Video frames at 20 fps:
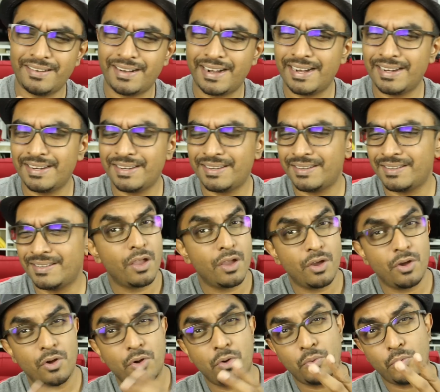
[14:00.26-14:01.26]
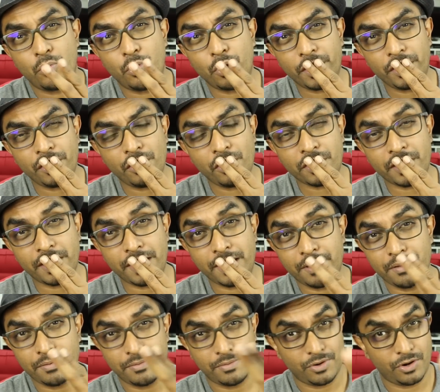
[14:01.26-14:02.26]
right? Okie
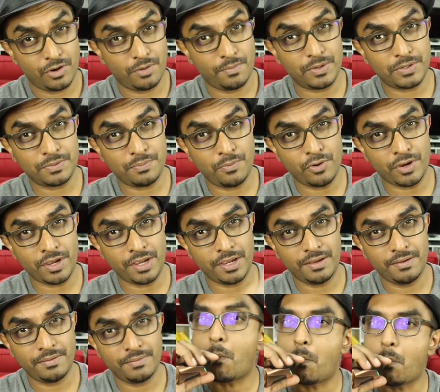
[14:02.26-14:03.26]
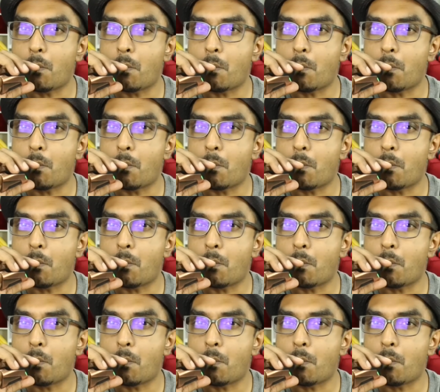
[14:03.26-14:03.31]
dokie, no more smoky.